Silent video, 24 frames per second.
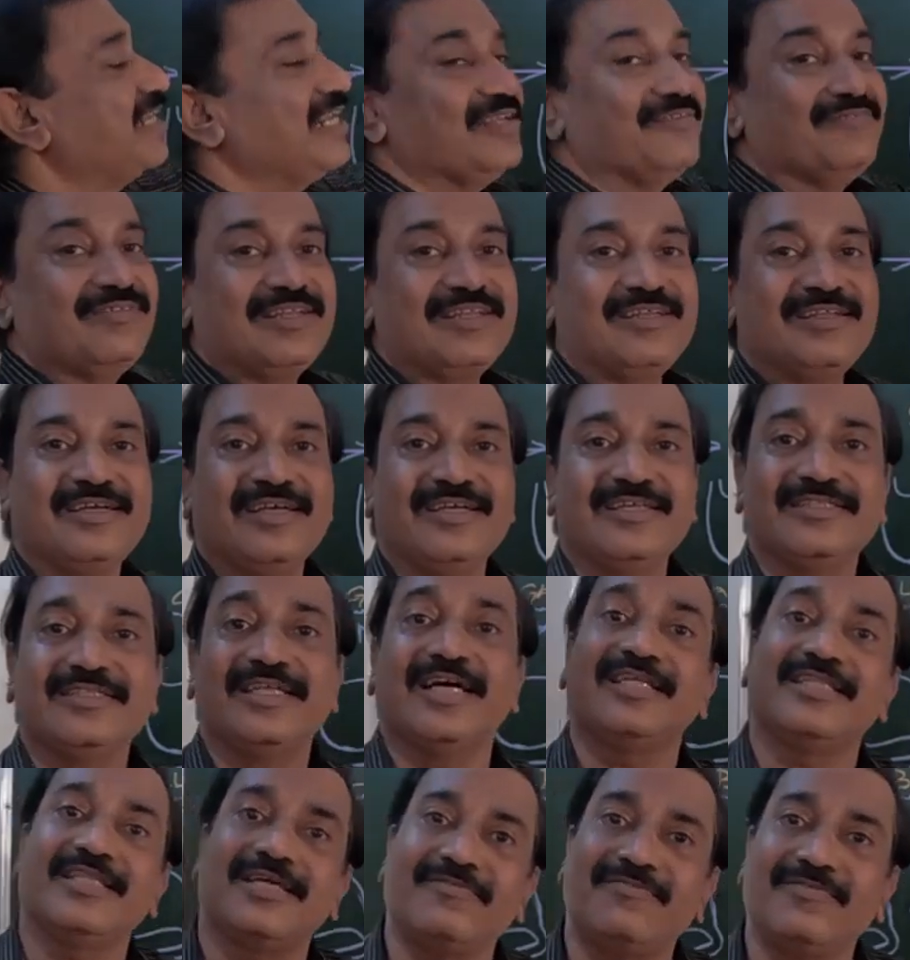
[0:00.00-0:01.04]
liver. The
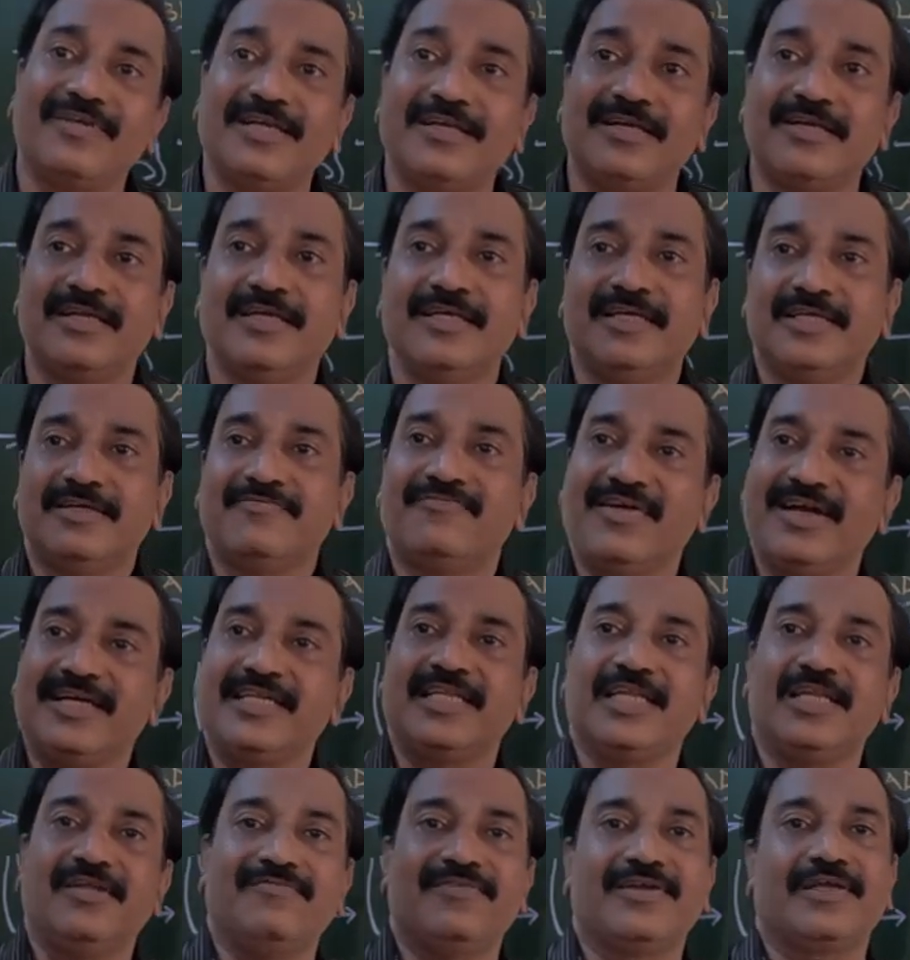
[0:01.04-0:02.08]
other one, fatty
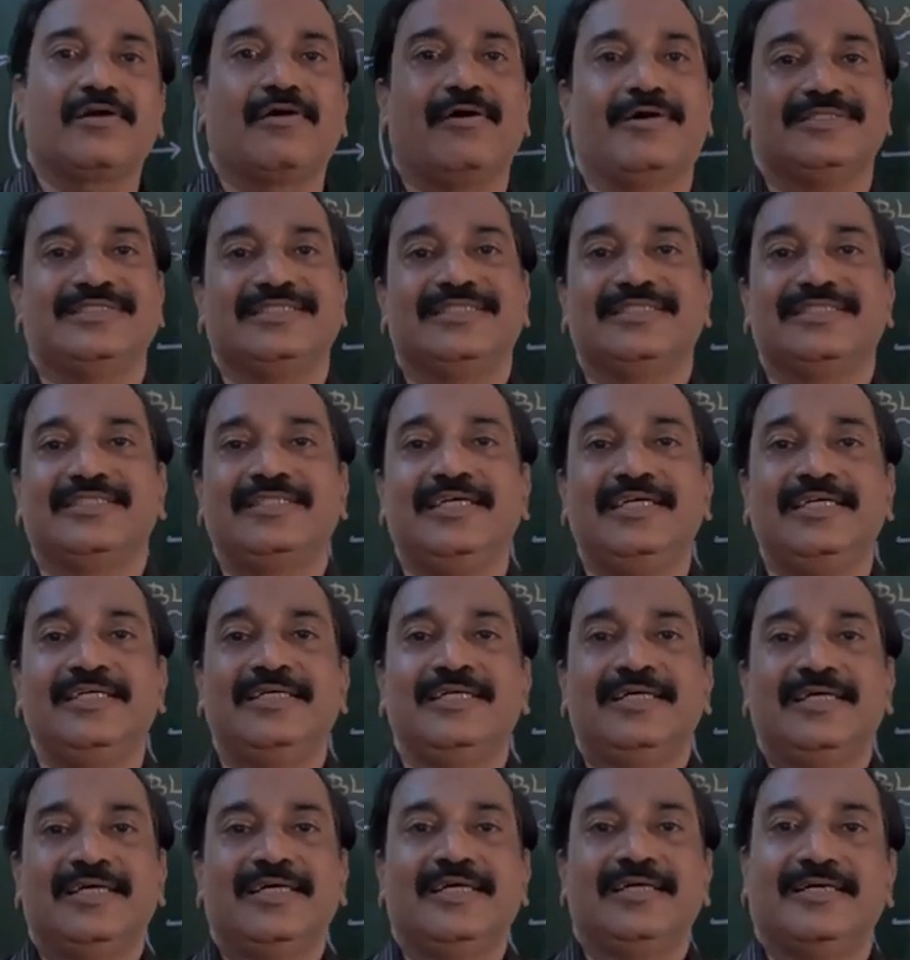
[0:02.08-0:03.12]
liver causing the
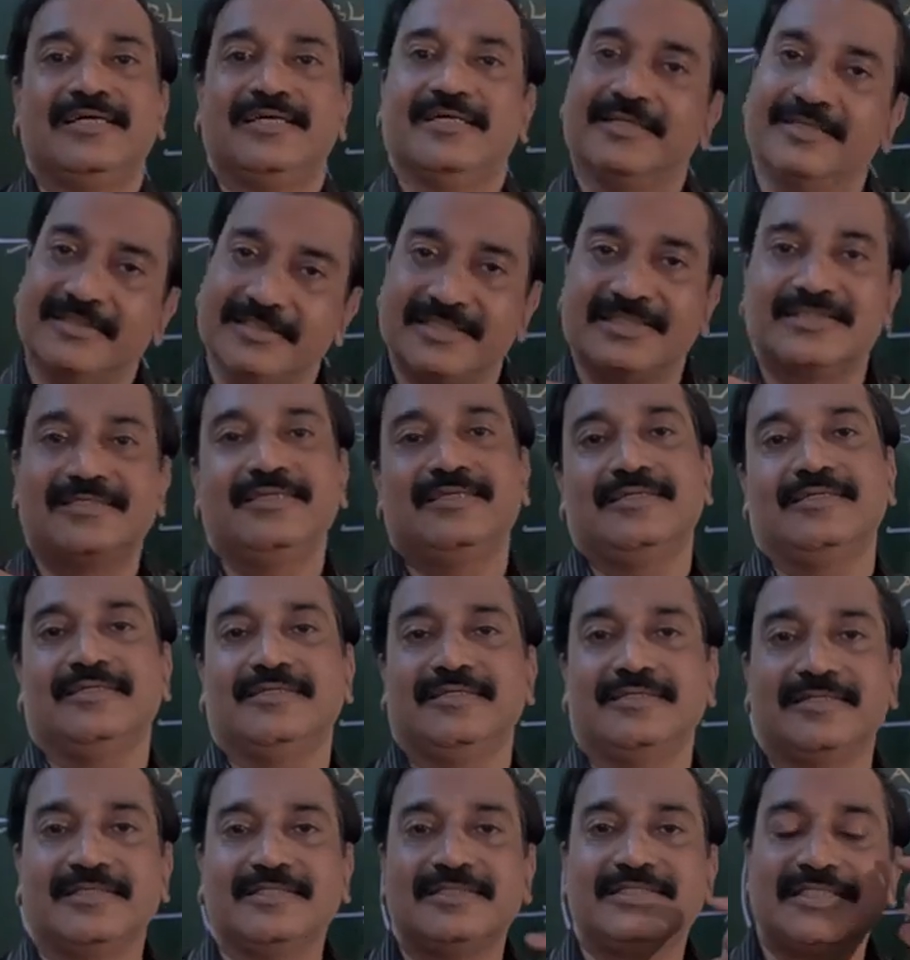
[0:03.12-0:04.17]

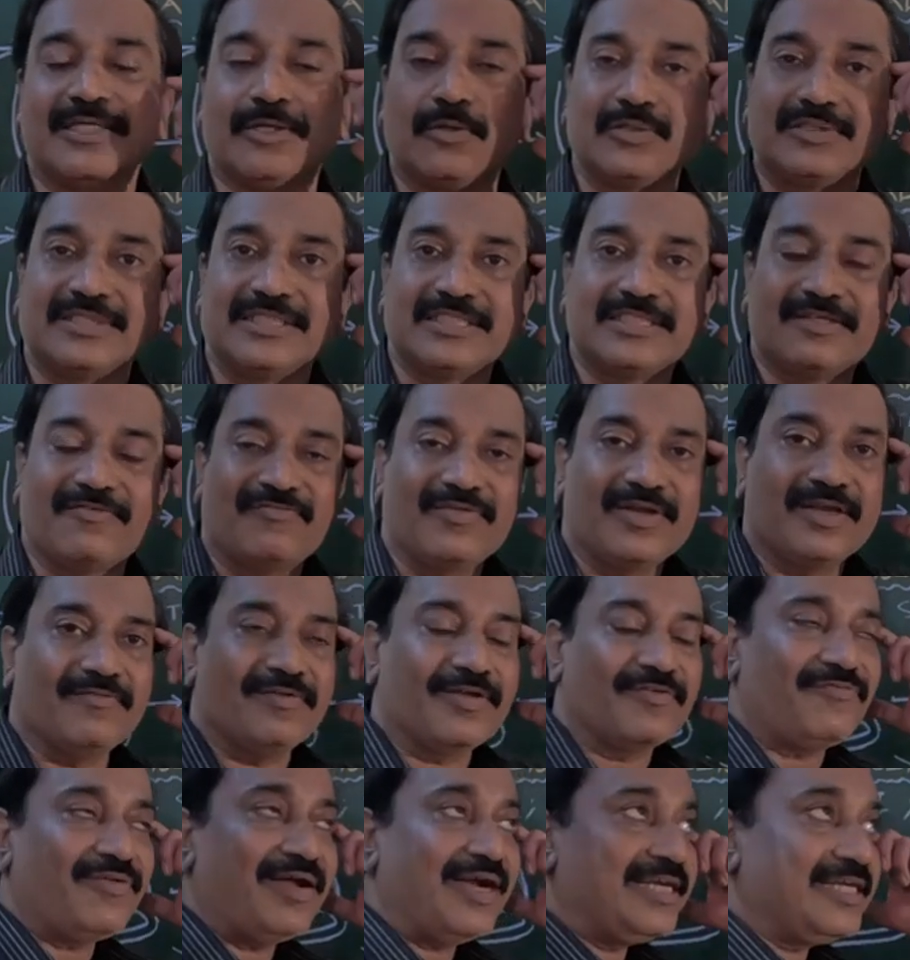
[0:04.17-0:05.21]
cirrhosis of liver.
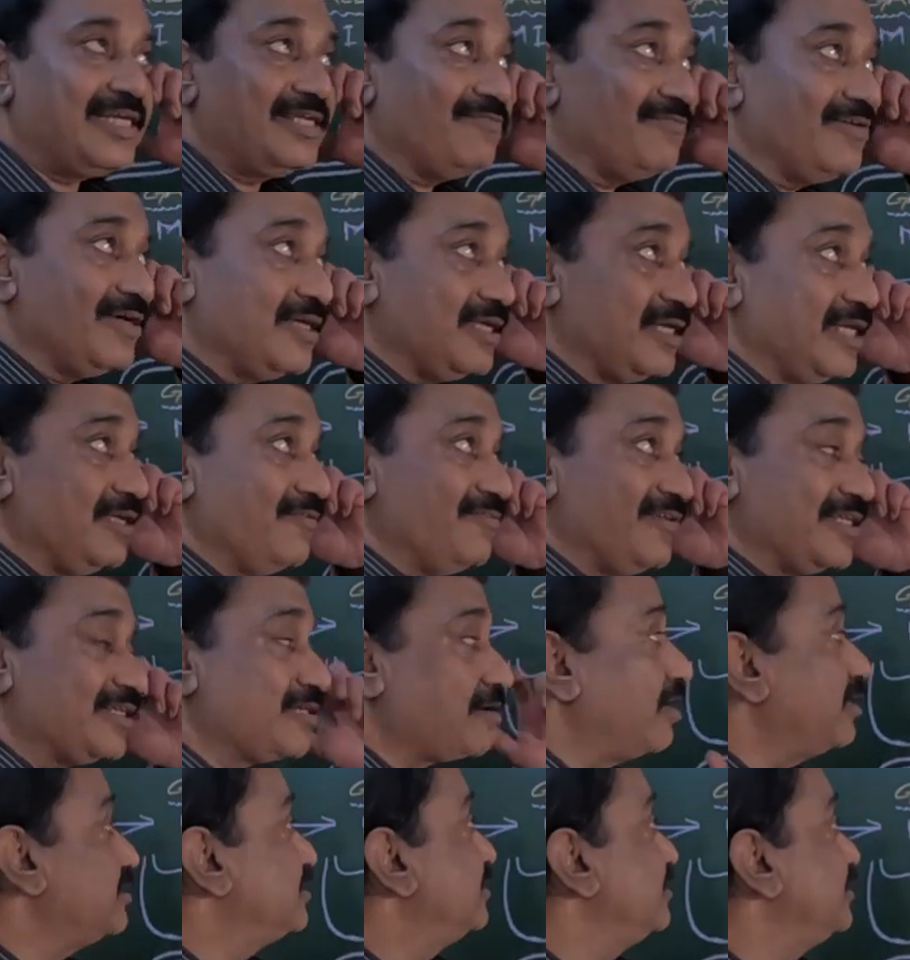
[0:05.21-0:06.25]
Fatty liver
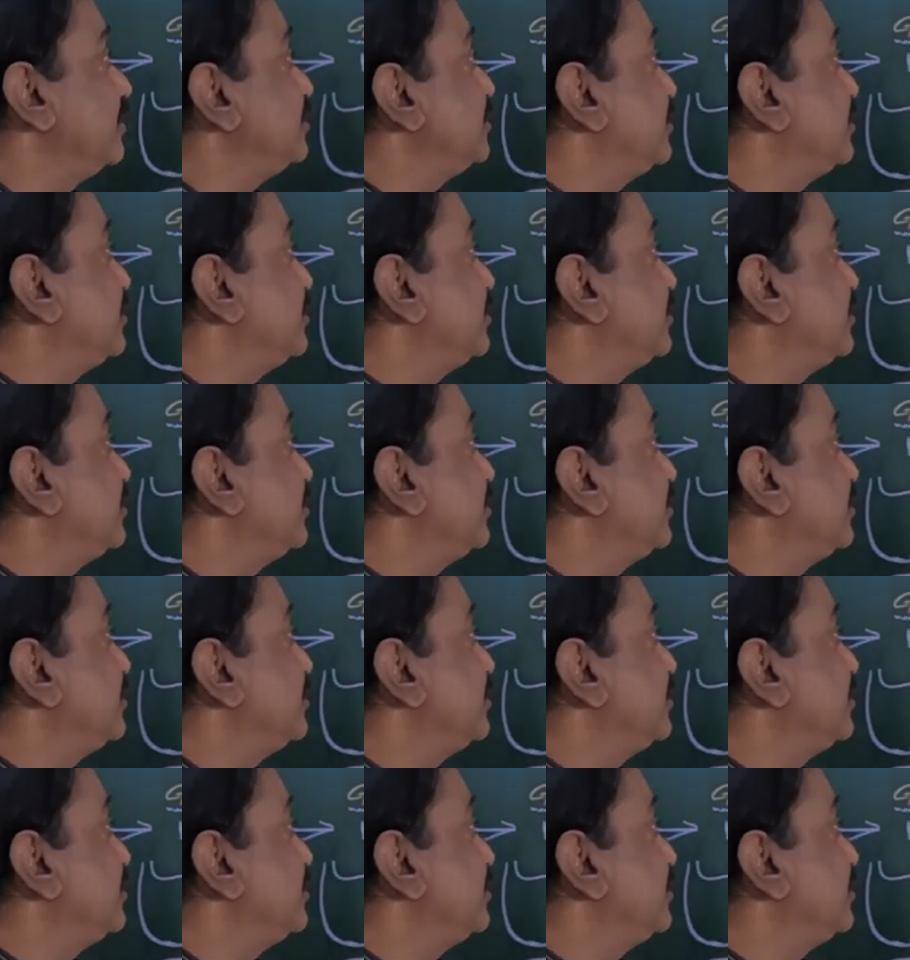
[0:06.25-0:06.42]
causing the